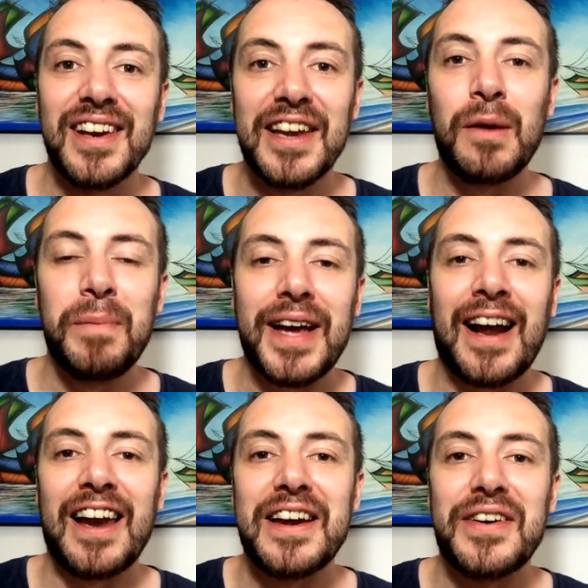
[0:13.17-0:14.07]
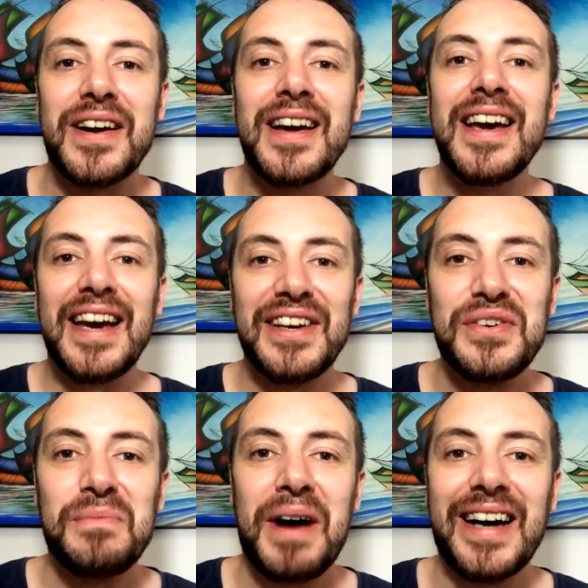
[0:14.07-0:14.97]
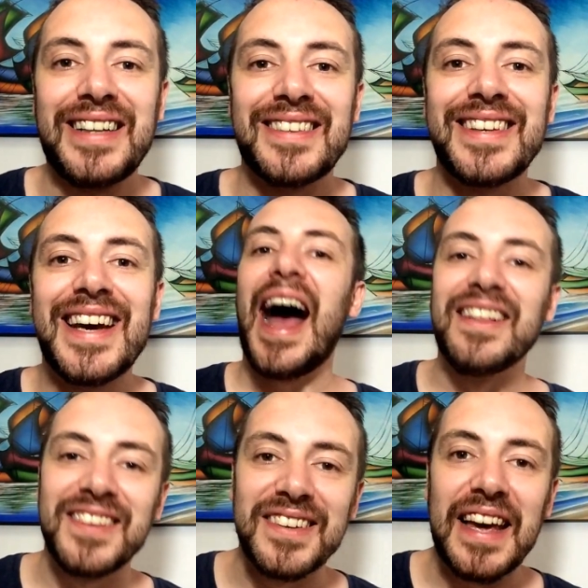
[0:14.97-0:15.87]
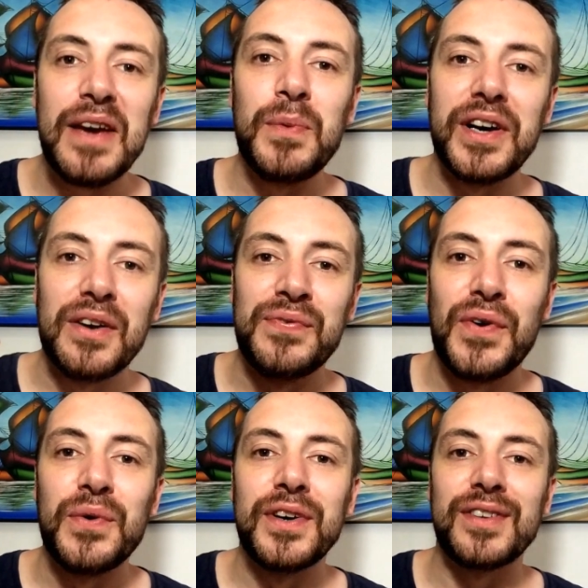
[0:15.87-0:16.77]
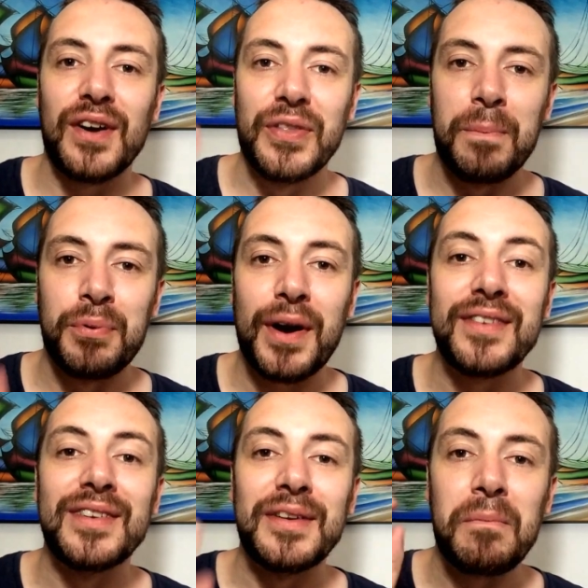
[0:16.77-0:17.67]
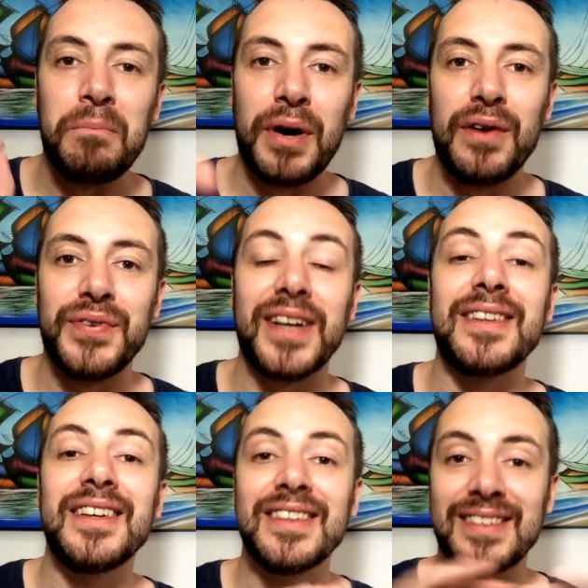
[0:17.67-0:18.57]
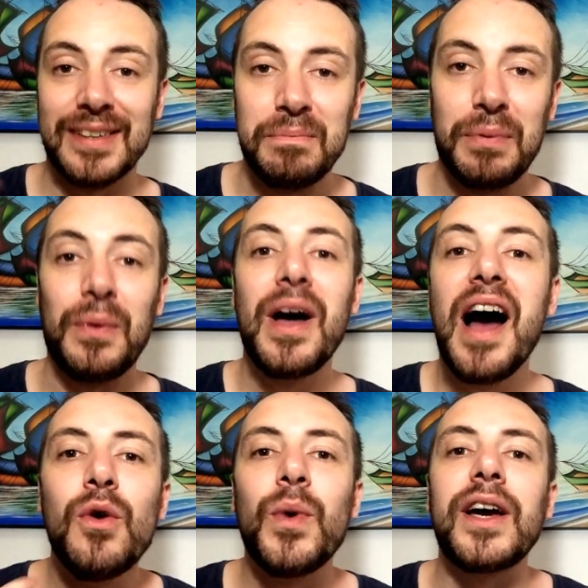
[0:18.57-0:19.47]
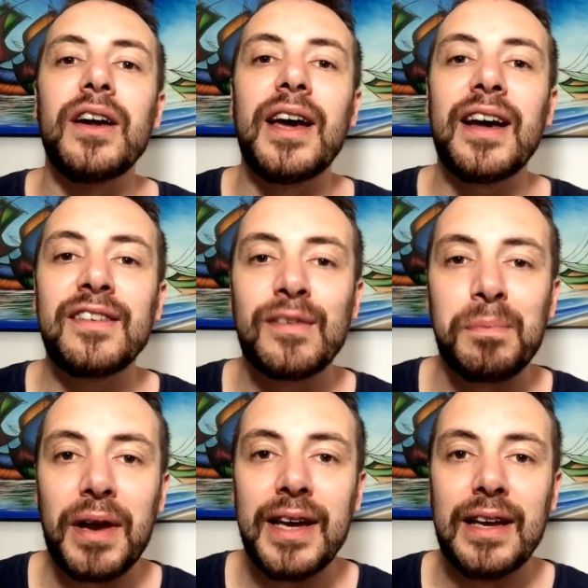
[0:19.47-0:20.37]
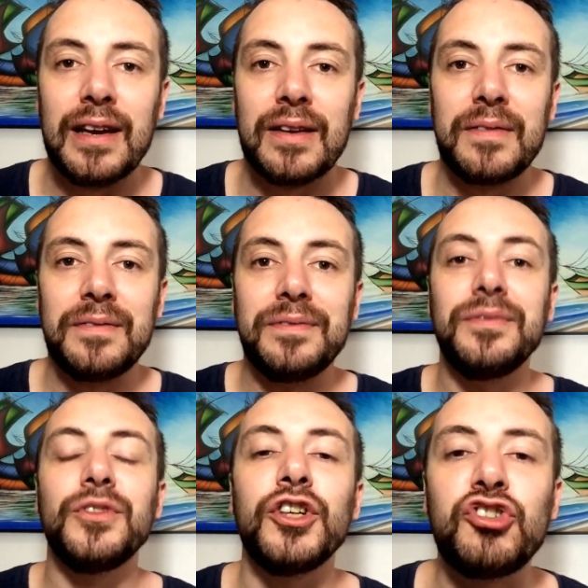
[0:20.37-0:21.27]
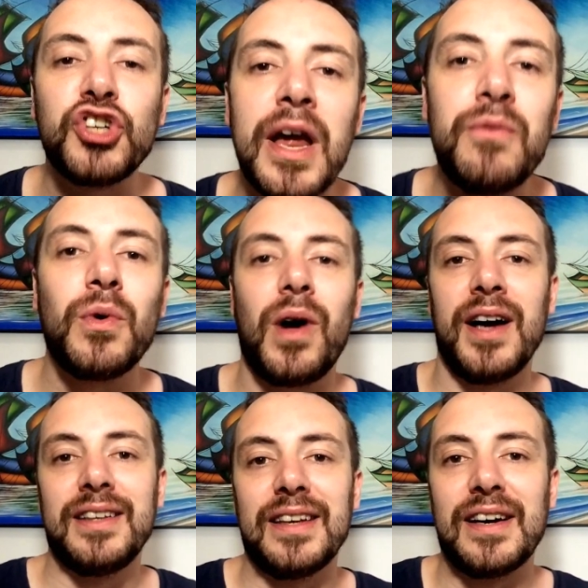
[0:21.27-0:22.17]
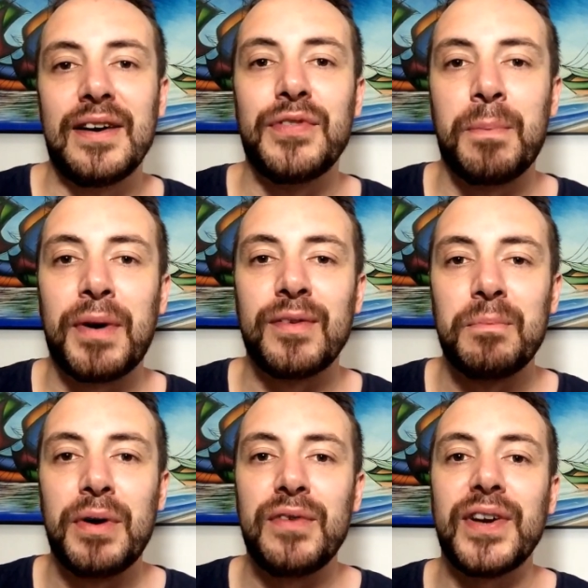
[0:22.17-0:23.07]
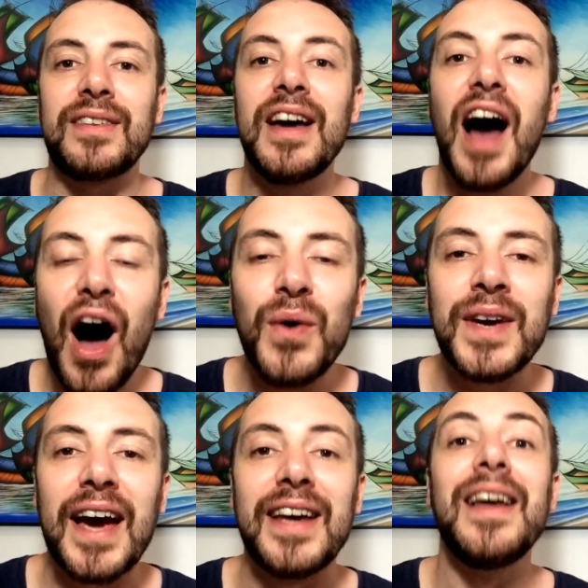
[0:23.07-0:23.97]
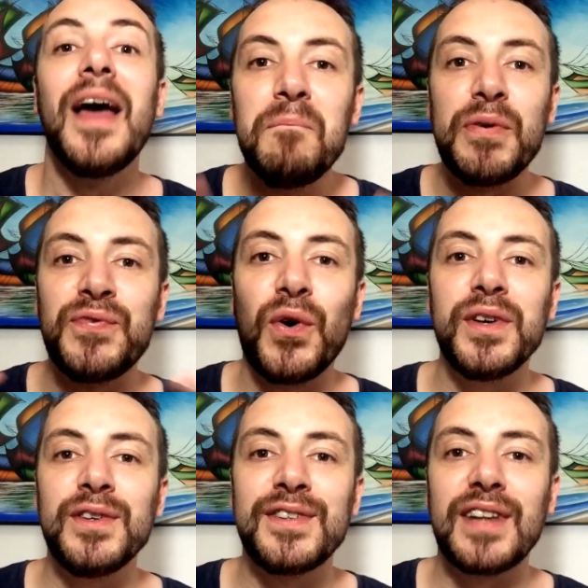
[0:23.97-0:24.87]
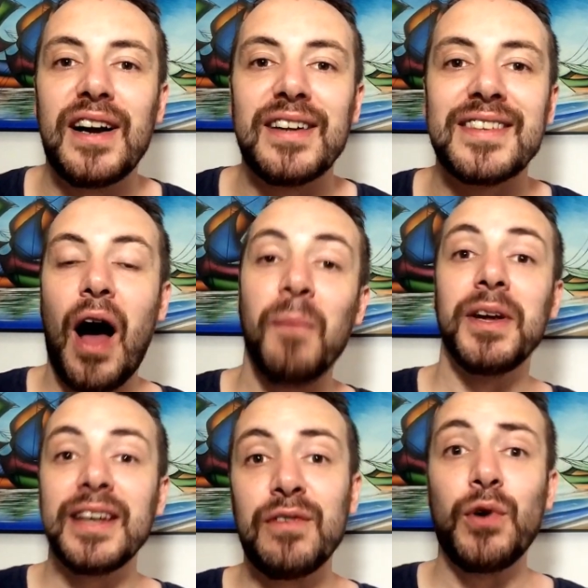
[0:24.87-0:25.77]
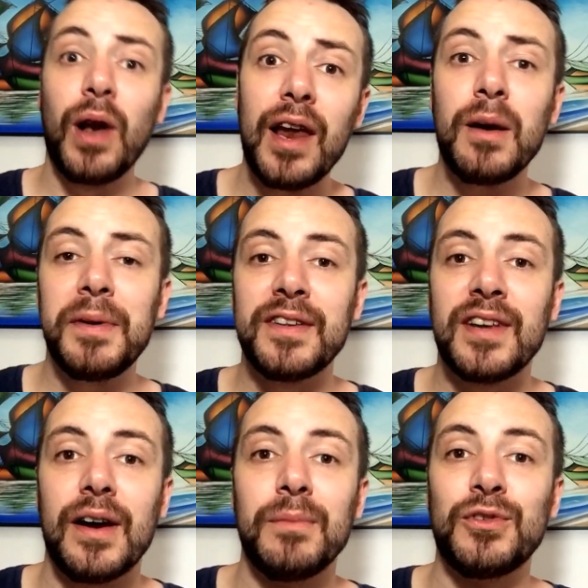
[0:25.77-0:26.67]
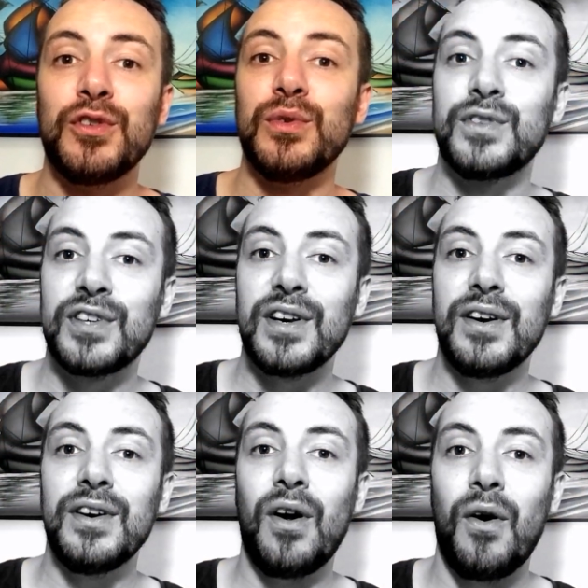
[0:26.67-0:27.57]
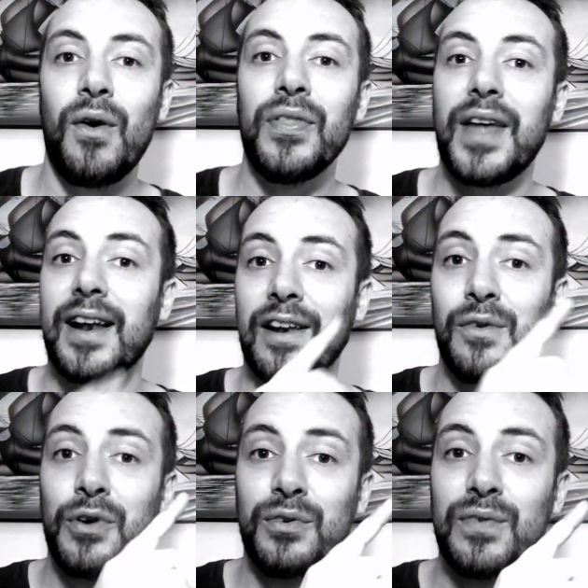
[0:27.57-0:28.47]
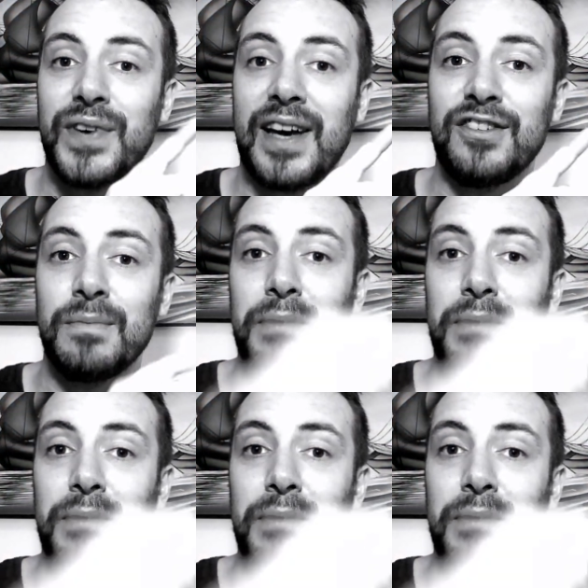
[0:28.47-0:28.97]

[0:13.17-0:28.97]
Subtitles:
a little bit clearer in your mind. And today we're going to focus on the present perfect simple. We're going to explain the general idea of the present perfect. Okay, before you start, I'm going to give you a little bit of time to turn on that little notification